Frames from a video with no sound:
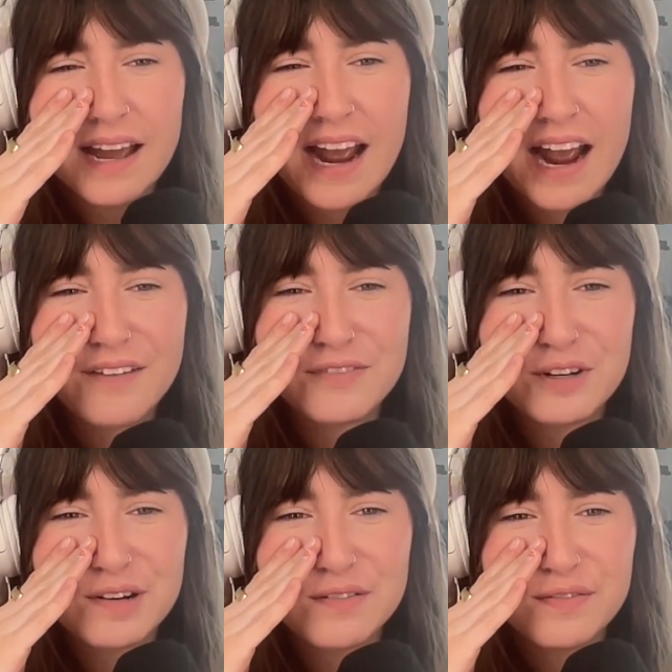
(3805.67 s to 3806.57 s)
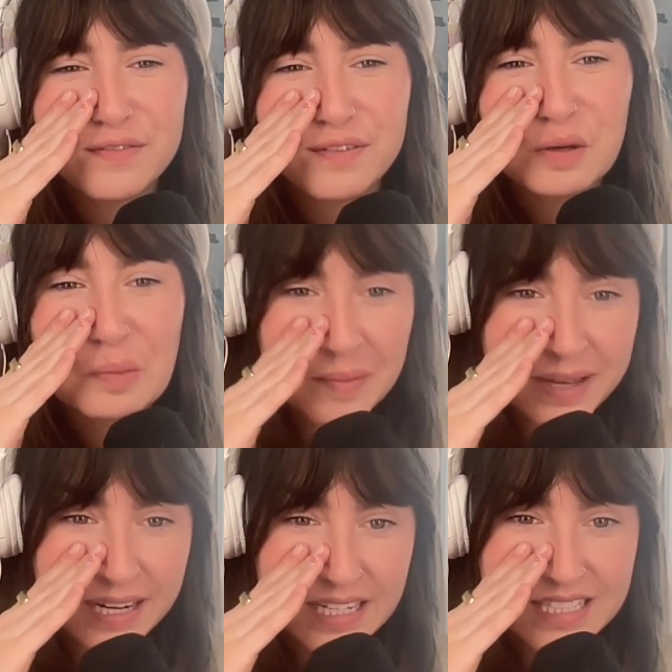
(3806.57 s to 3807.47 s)
After a few
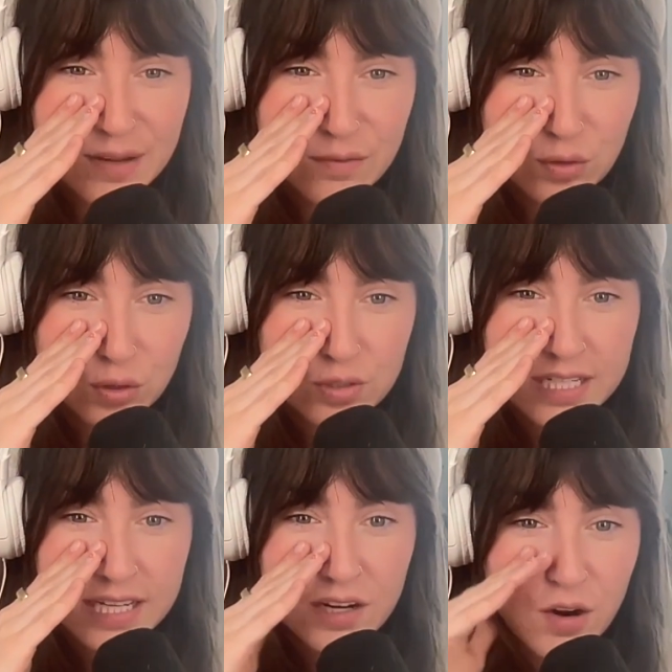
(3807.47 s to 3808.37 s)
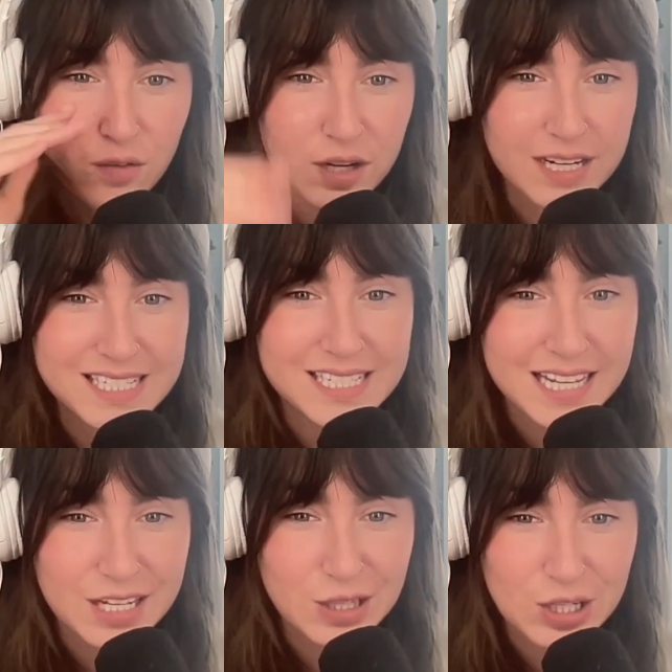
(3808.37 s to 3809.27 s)
minutes of losing it over a
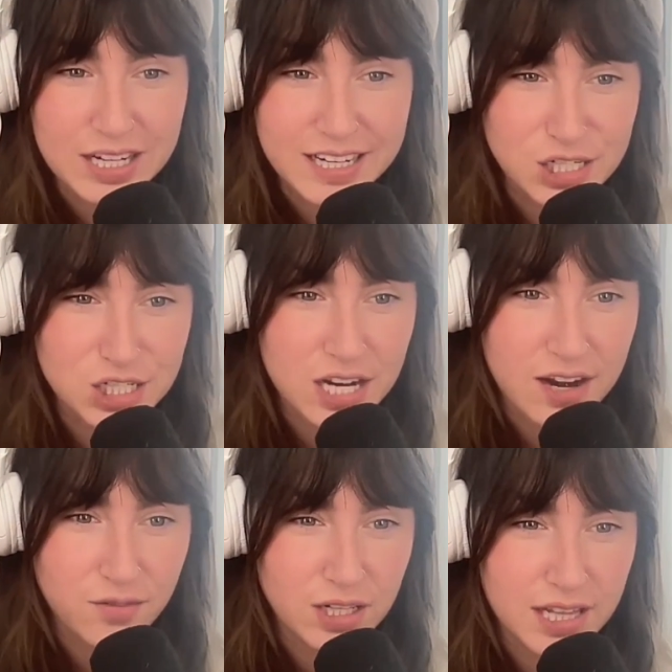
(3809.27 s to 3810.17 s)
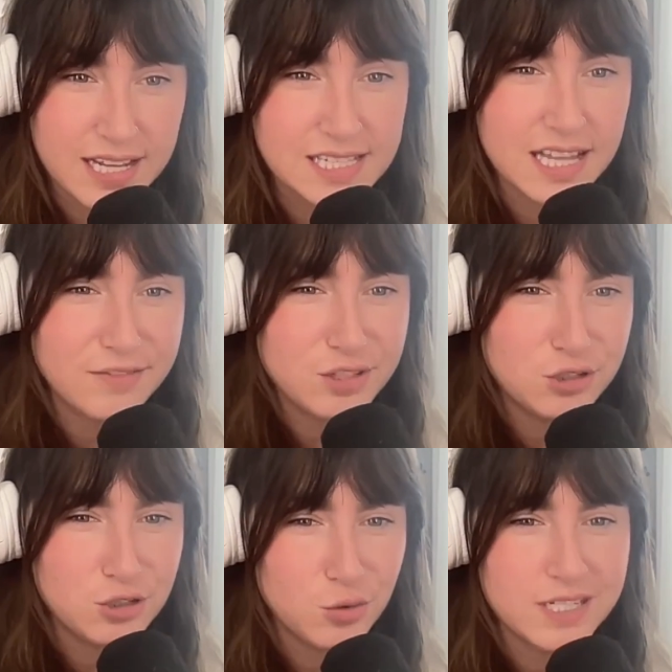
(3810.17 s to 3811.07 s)
singular inch, I realized life's too
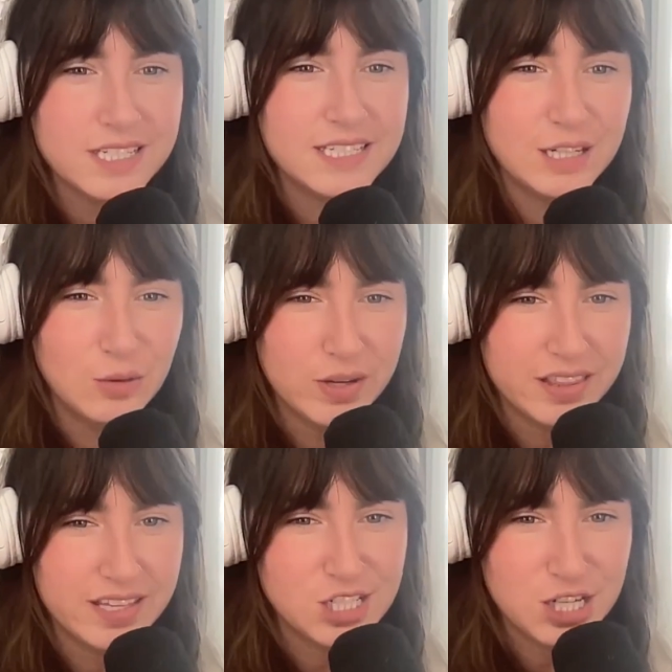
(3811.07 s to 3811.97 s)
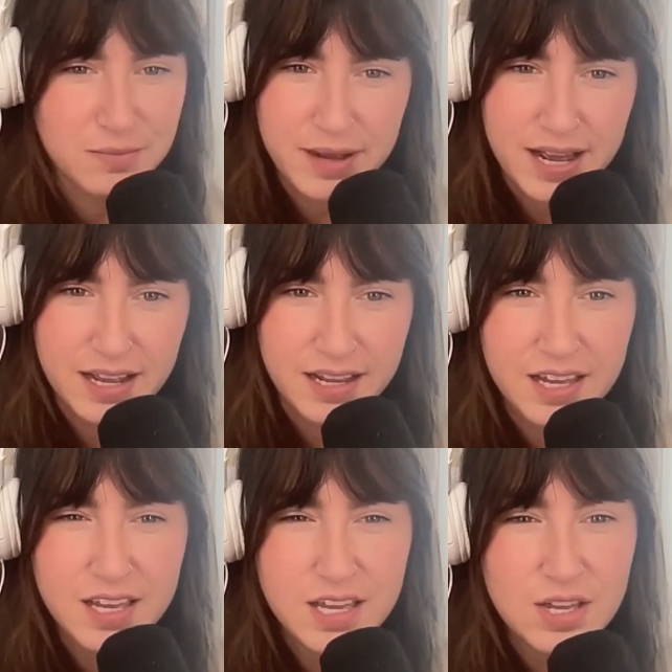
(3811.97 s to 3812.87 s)
short to deal with a shitbag.
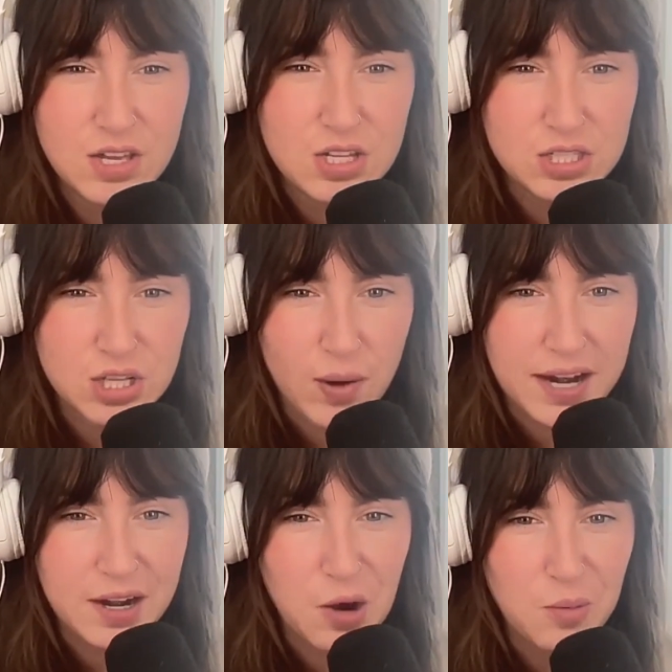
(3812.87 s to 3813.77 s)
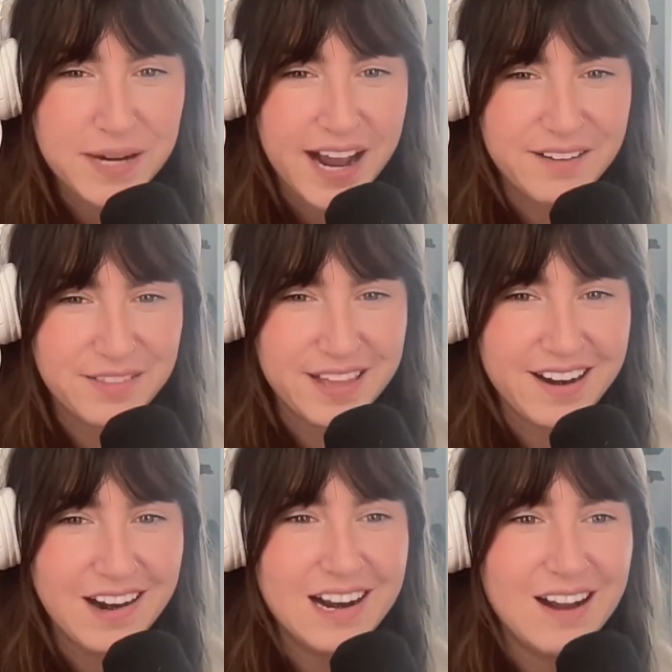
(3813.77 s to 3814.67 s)
So I noped out of
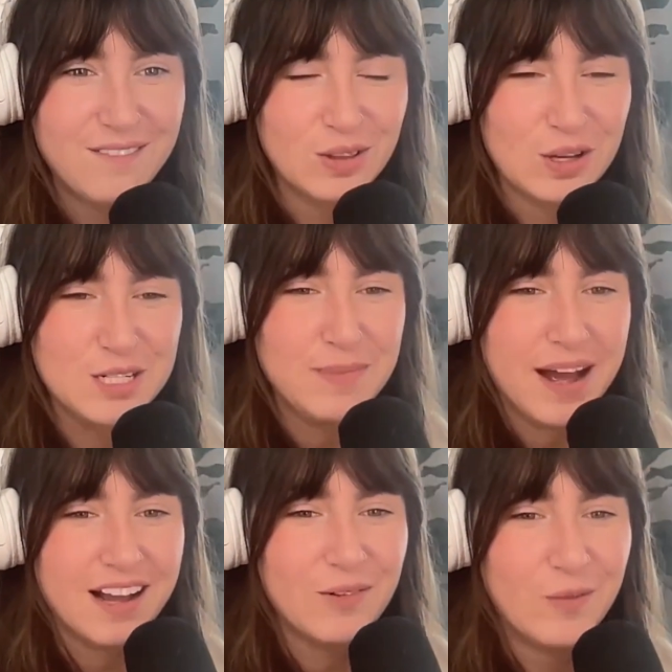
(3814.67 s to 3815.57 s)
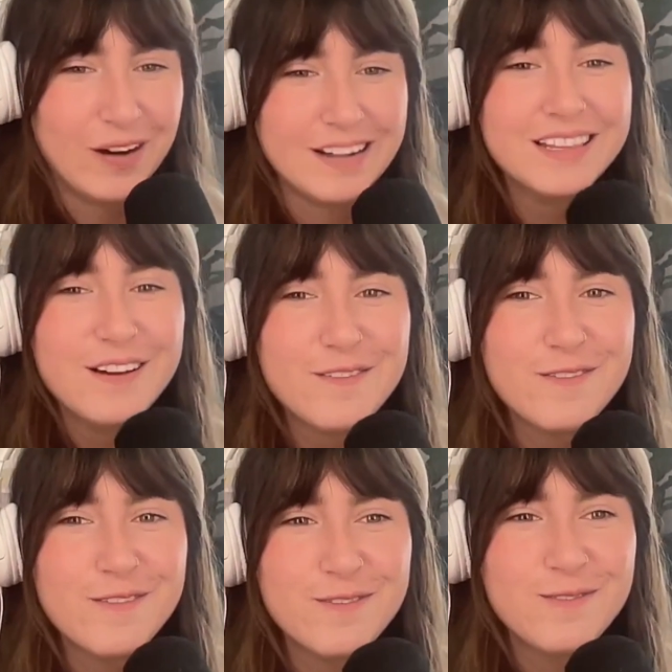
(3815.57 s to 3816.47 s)
there and never looked back. What?
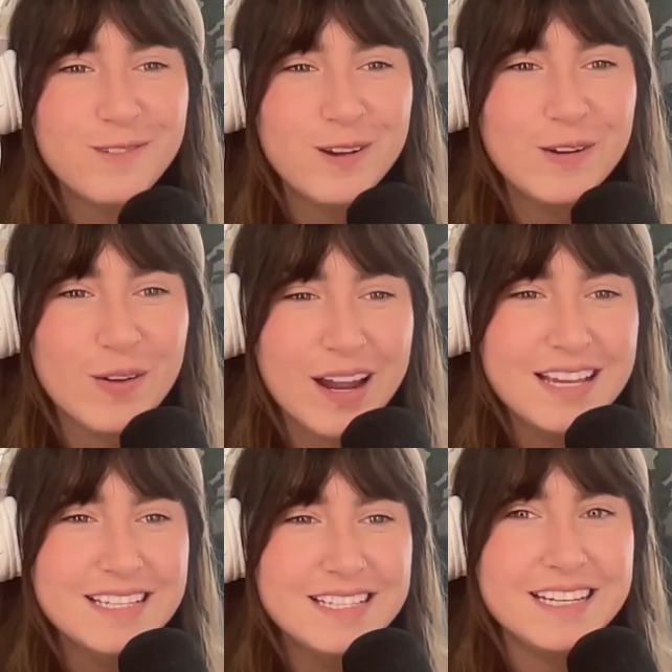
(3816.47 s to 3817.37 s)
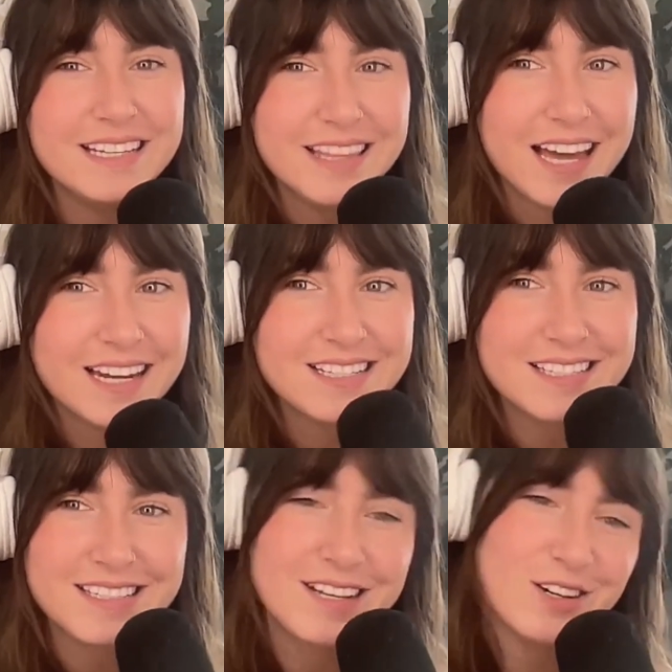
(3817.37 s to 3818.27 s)
Crazy. That is
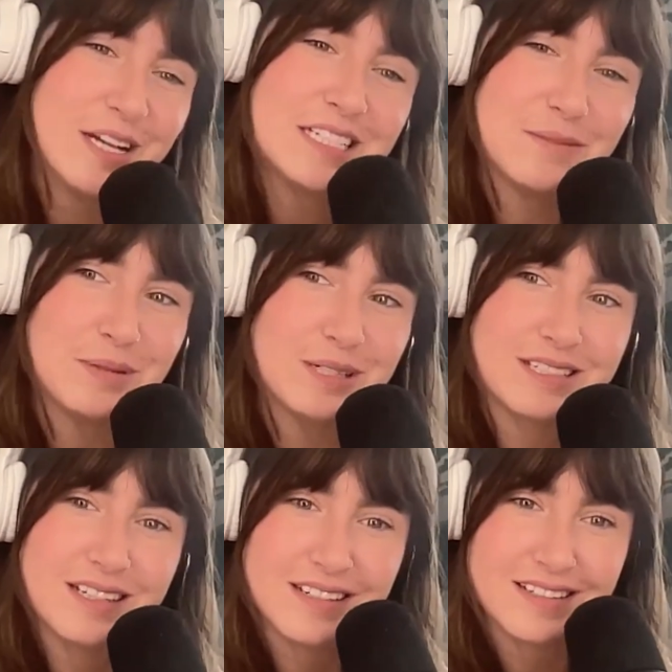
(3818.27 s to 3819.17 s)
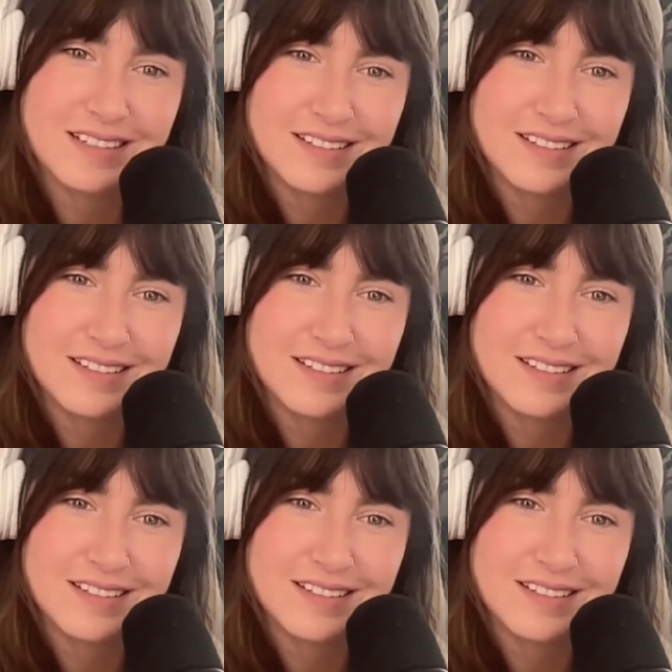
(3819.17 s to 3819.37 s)
a crazy person.